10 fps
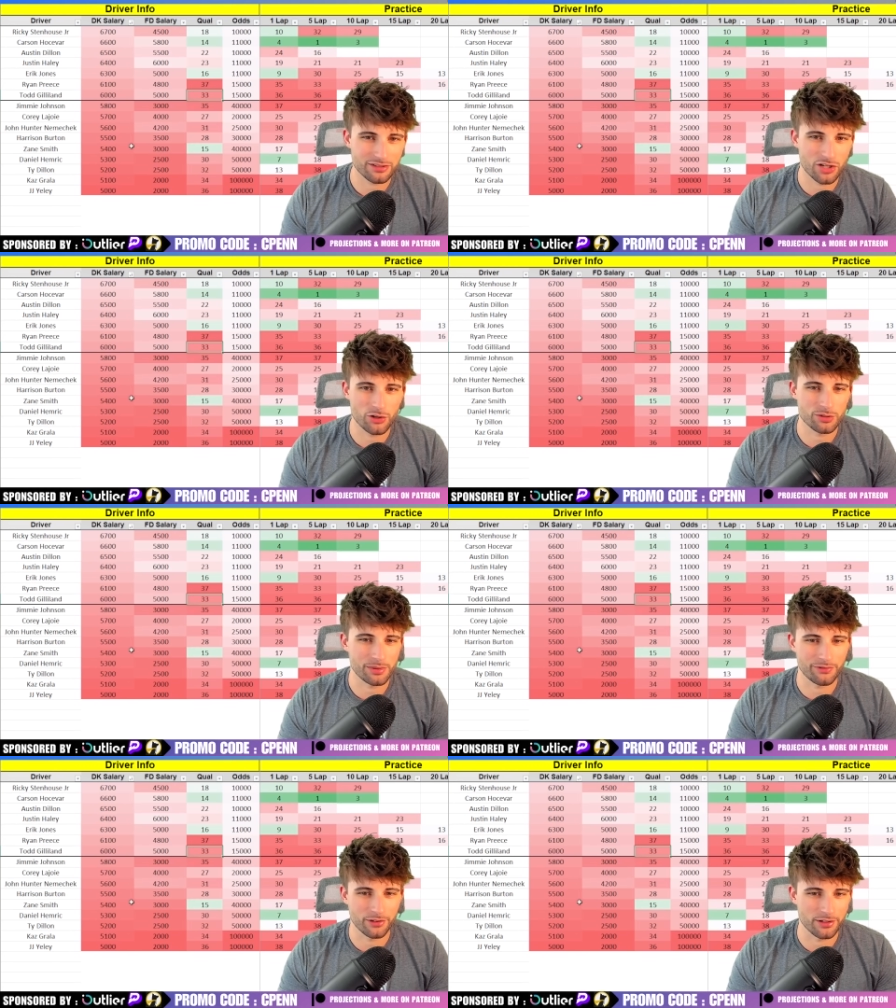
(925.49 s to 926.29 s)
Jones will
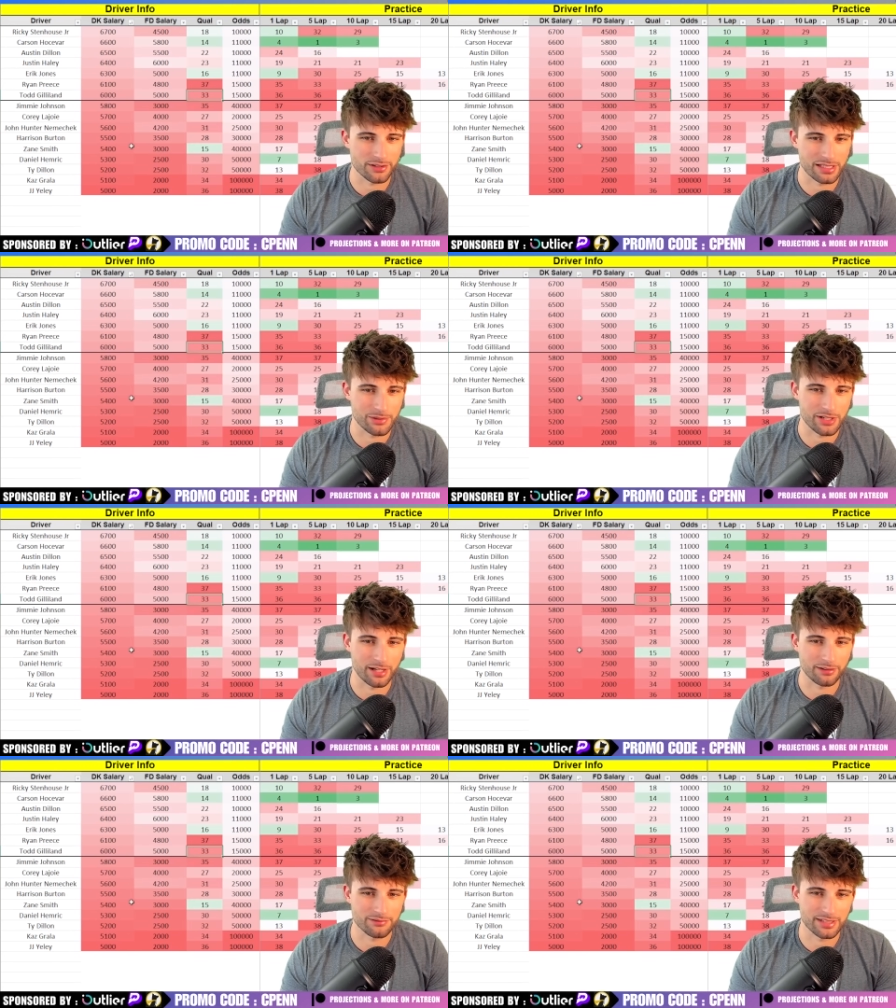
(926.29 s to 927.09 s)
be first,
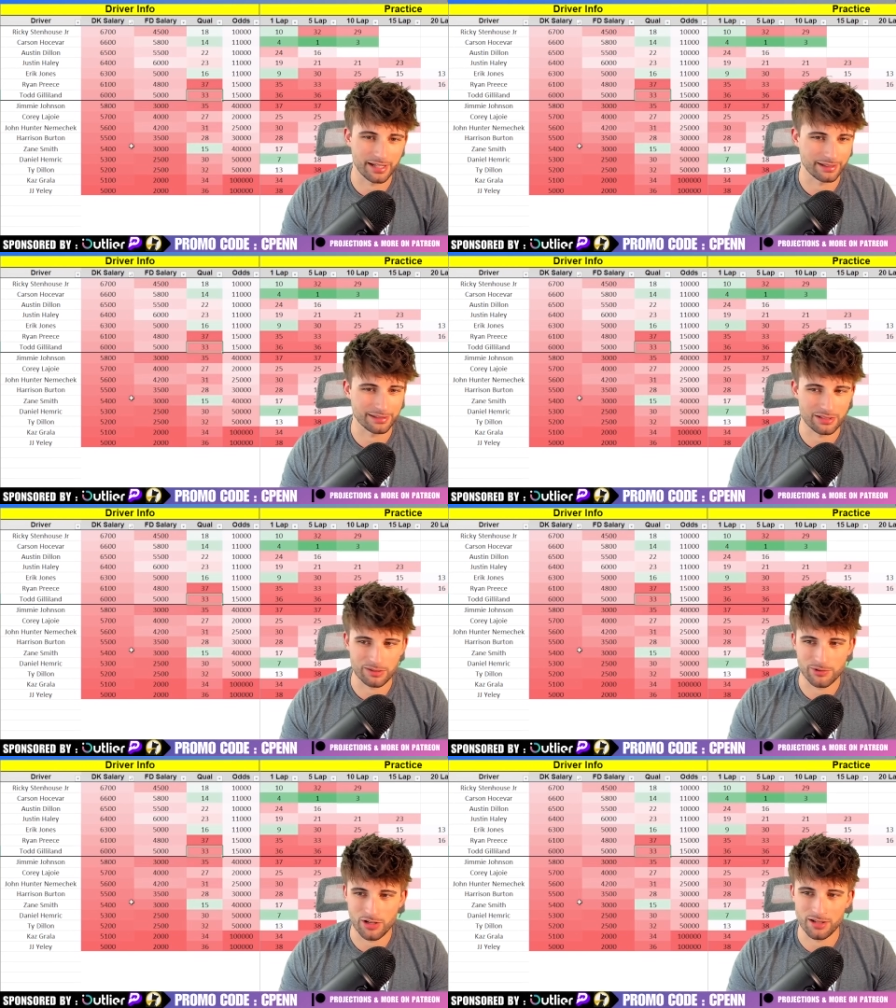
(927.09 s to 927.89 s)
Nemechek second, then
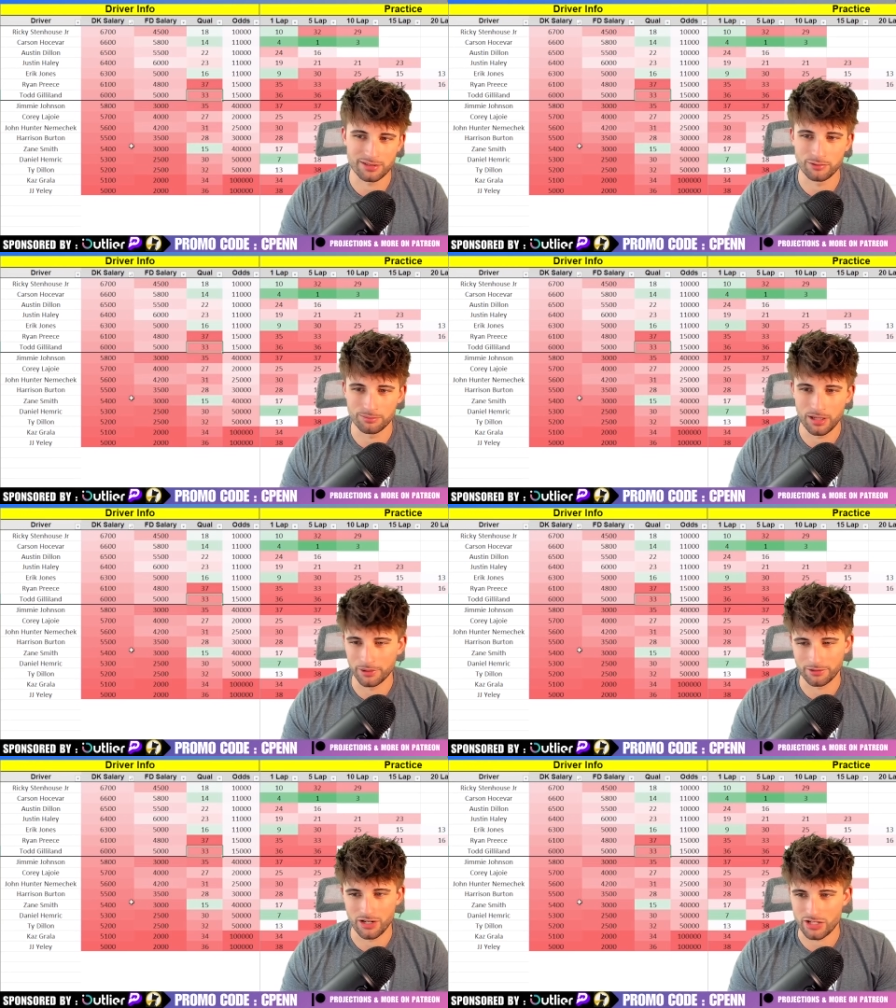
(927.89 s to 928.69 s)
Jimmie Johnson will probably
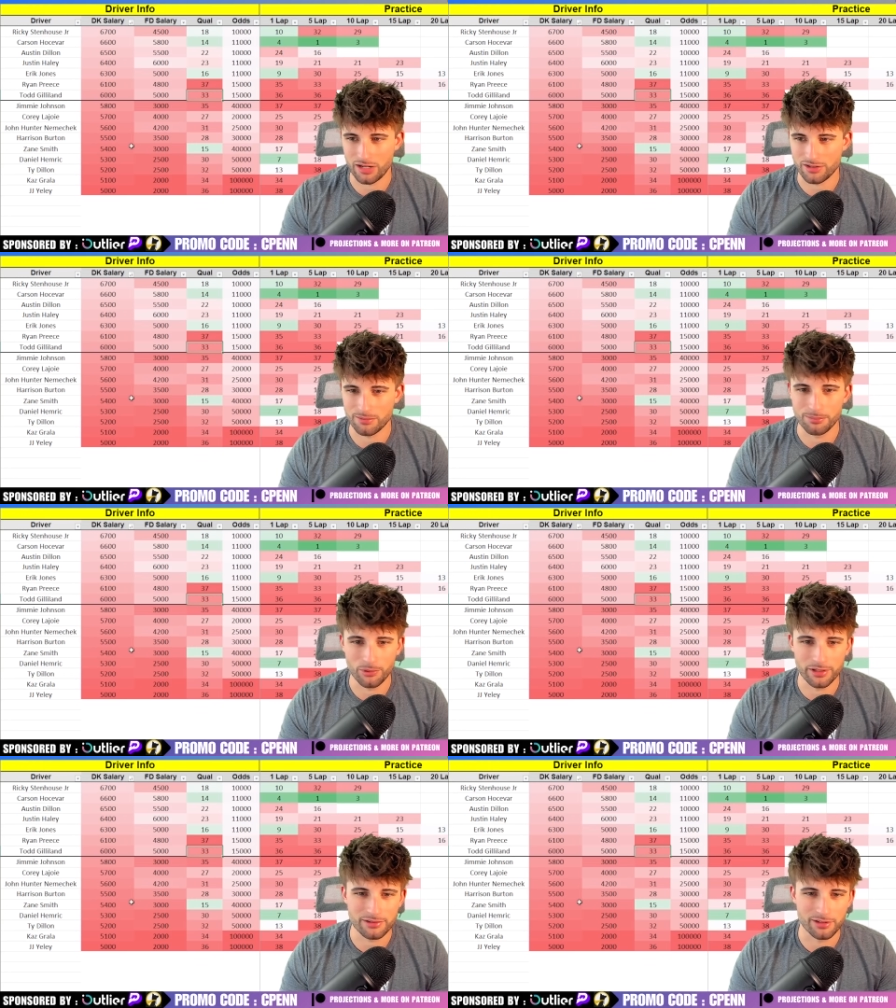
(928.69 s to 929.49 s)
crash out at some
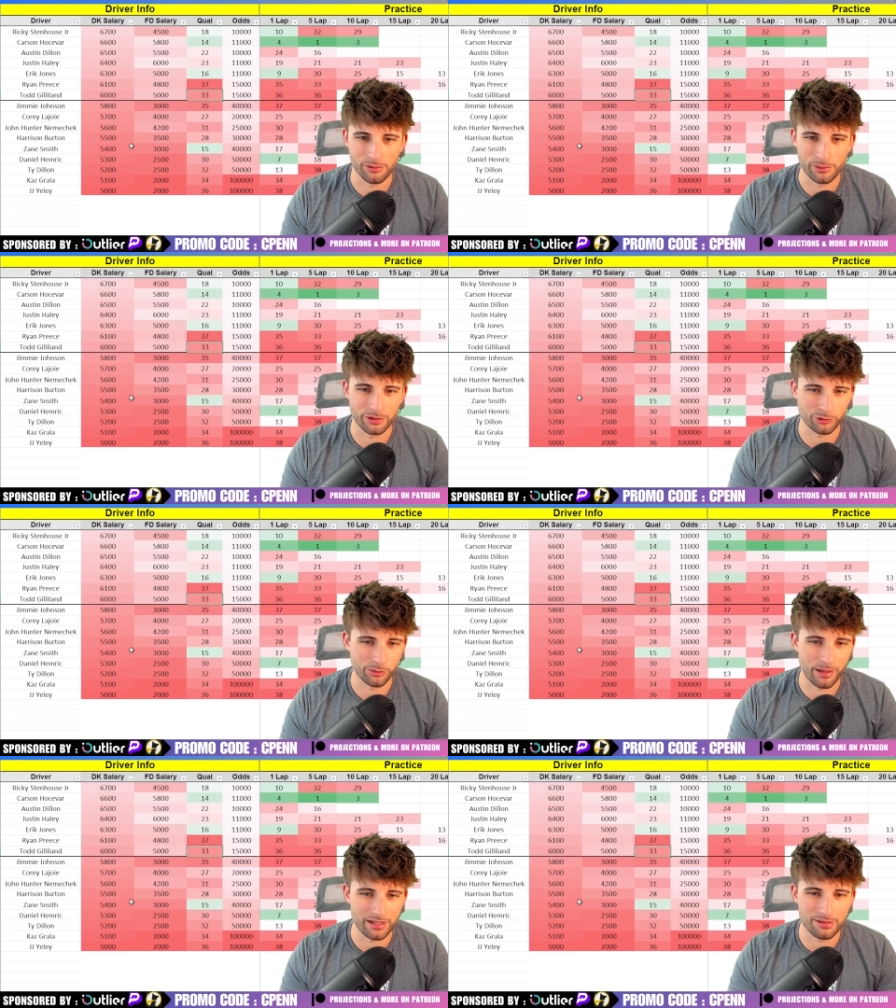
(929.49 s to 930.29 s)
point, so we won't have to worry
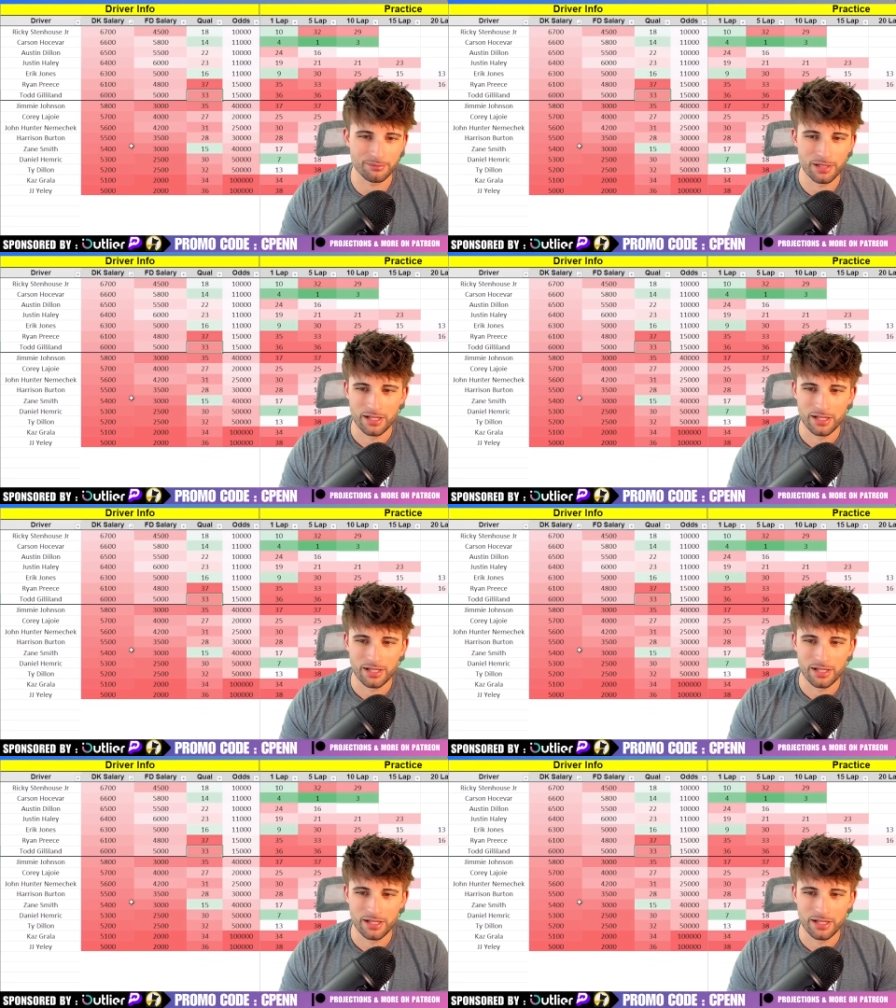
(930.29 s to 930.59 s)
about him.